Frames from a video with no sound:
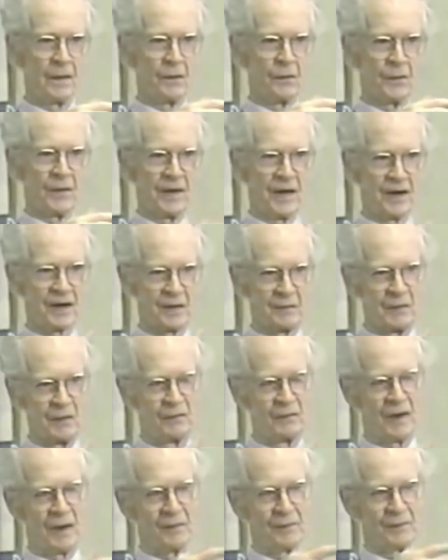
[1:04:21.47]
we had to
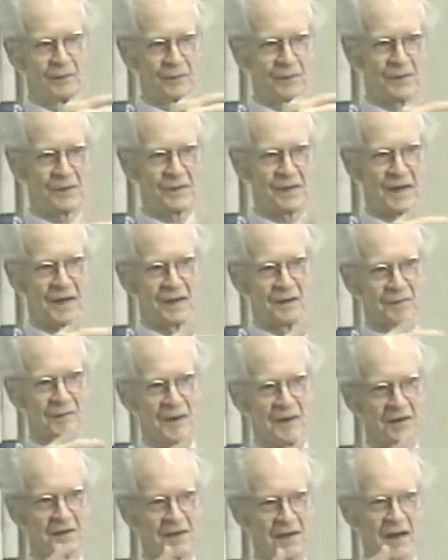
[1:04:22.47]
move up second
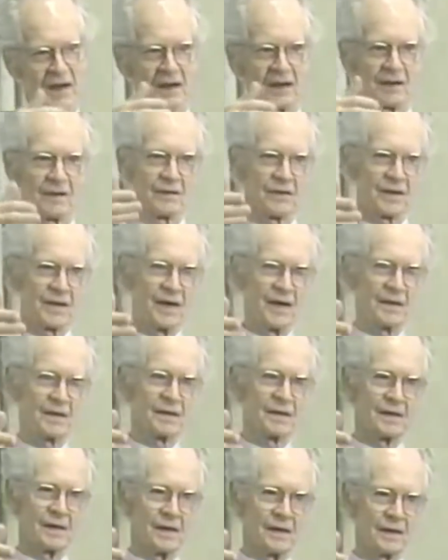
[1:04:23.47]
by second to
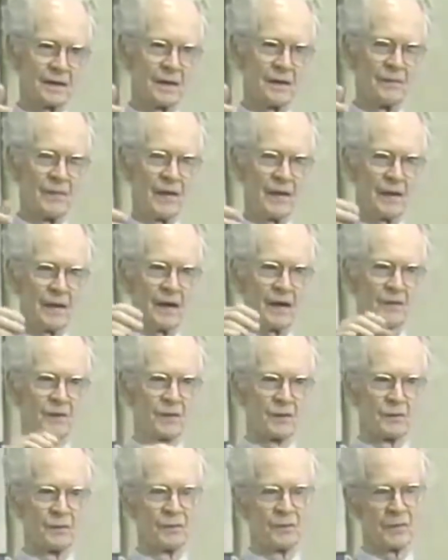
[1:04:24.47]
get that
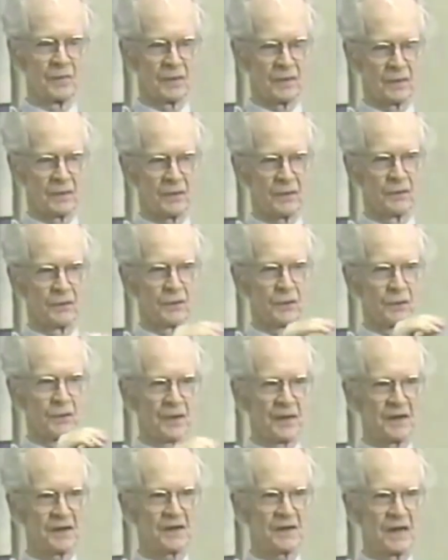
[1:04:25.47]
and you do
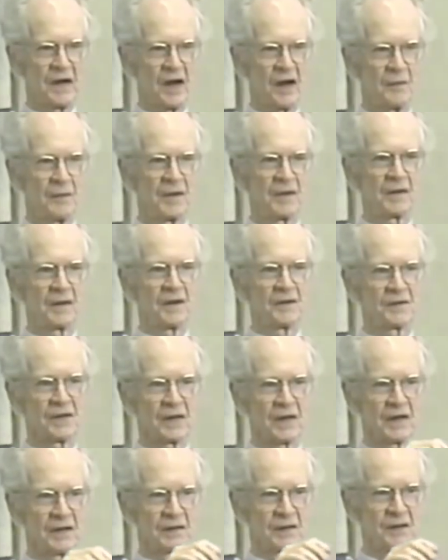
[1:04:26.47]
this now because the
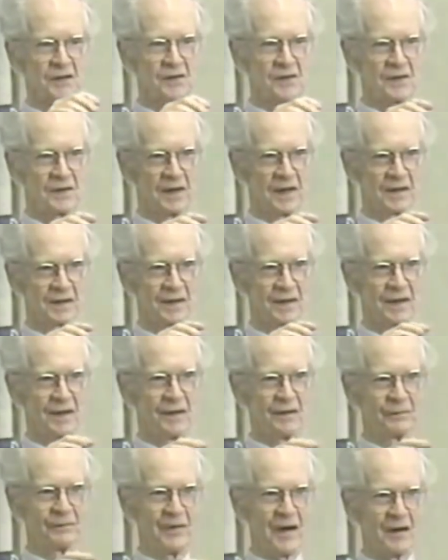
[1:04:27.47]
condition that
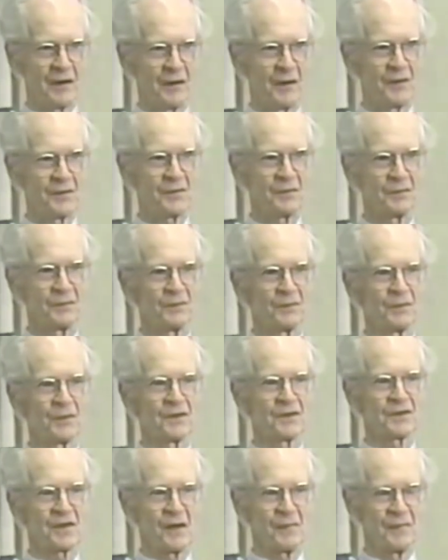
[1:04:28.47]
follows
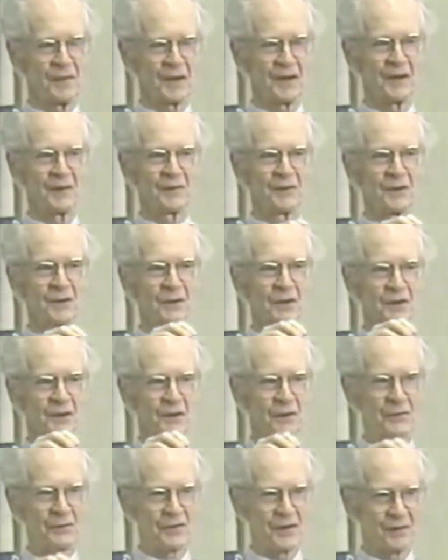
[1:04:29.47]
was something you, you could
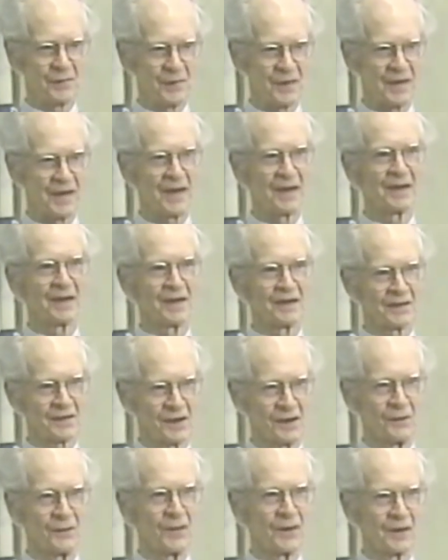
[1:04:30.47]
do something in and
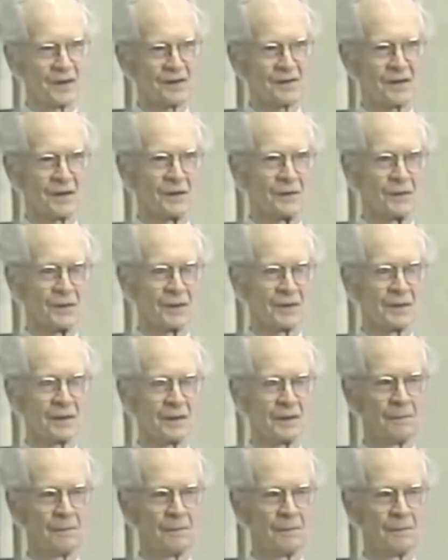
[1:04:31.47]
so on and so on.